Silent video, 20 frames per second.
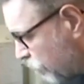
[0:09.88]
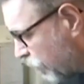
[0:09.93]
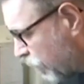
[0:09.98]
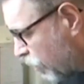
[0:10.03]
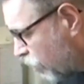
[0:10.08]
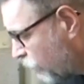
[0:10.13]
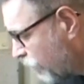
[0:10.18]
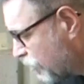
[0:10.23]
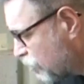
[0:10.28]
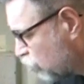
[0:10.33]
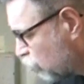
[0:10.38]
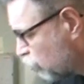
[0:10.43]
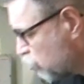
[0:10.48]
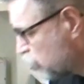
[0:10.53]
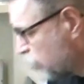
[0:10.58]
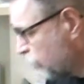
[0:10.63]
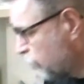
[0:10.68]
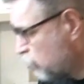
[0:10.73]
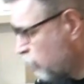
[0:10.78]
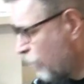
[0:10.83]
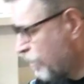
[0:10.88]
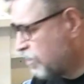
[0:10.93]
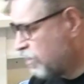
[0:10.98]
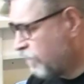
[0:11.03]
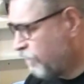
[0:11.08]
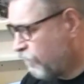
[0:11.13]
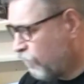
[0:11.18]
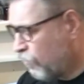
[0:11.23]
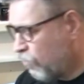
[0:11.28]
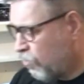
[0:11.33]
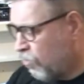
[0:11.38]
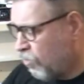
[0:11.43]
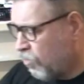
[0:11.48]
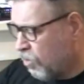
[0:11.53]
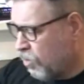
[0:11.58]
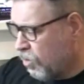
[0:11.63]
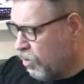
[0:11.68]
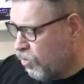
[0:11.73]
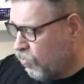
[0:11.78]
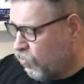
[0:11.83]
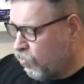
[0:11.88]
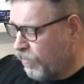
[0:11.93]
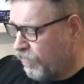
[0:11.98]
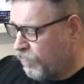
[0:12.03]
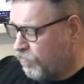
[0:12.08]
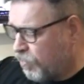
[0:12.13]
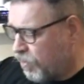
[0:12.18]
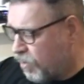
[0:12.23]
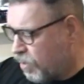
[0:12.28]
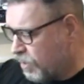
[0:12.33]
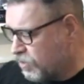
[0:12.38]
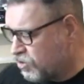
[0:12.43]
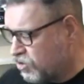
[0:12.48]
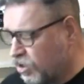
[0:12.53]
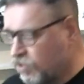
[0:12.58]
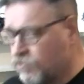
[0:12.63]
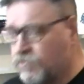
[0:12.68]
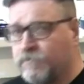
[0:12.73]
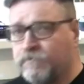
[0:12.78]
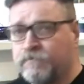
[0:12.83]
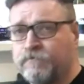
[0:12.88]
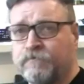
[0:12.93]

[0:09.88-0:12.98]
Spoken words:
PRS Custom 24 with Piezo.